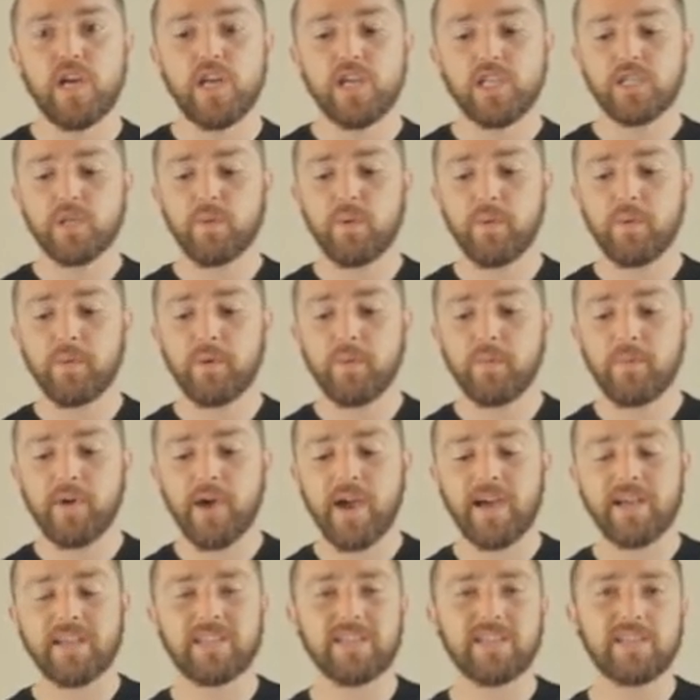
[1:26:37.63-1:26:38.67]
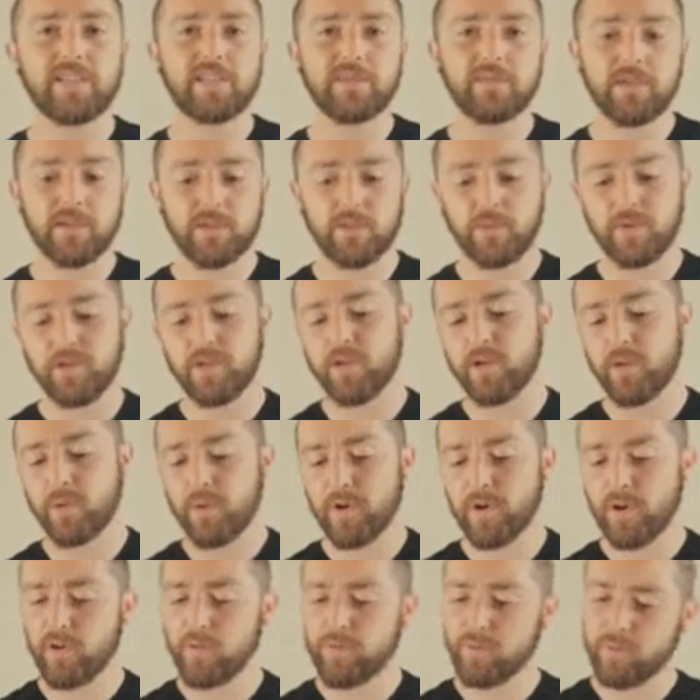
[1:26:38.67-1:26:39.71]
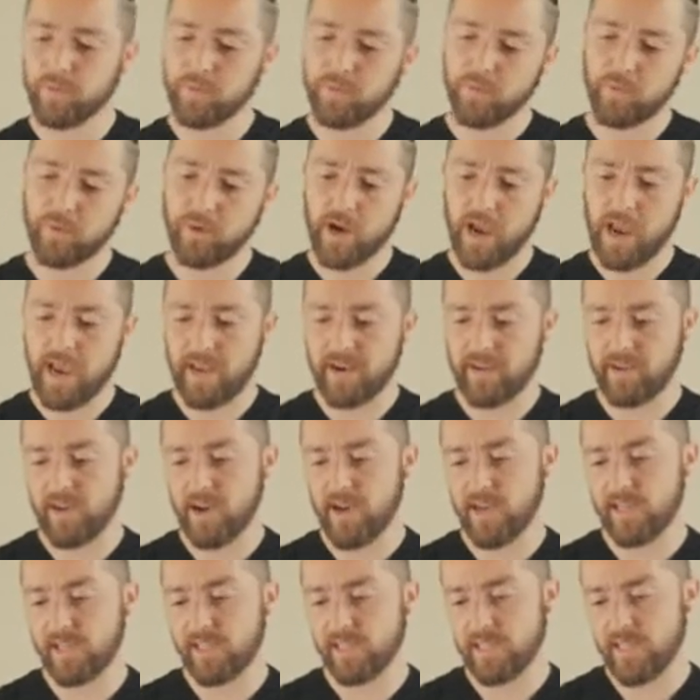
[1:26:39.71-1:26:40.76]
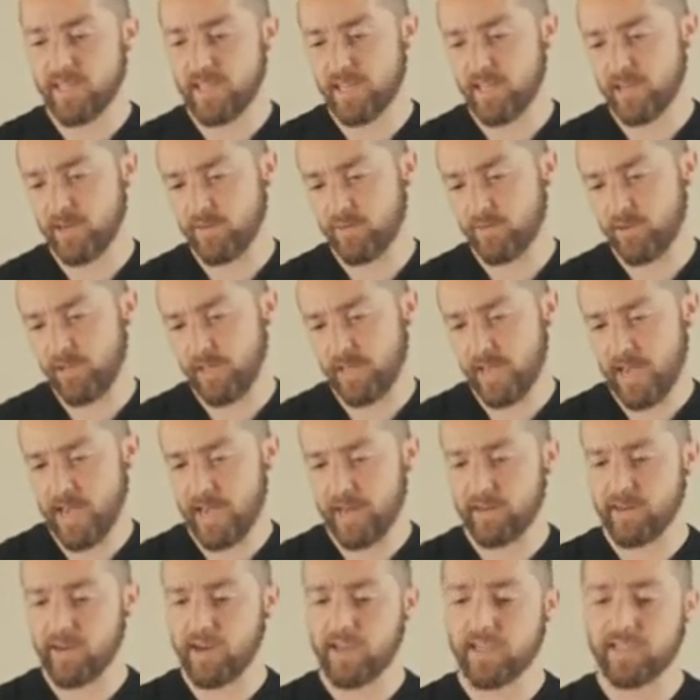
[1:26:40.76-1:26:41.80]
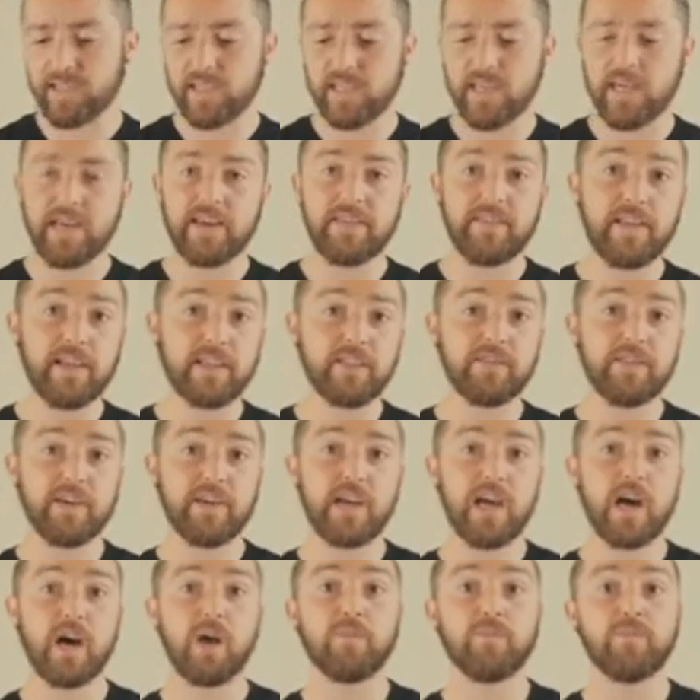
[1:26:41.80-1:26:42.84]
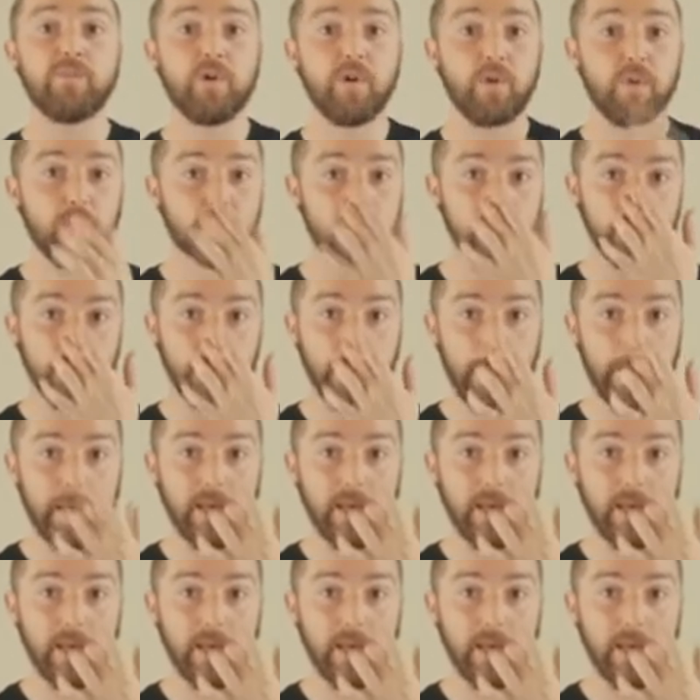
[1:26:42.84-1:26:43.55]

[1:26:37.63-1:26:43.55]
So when we practice, sometimes we're analyzing and really analyzing it, and that's very helpful once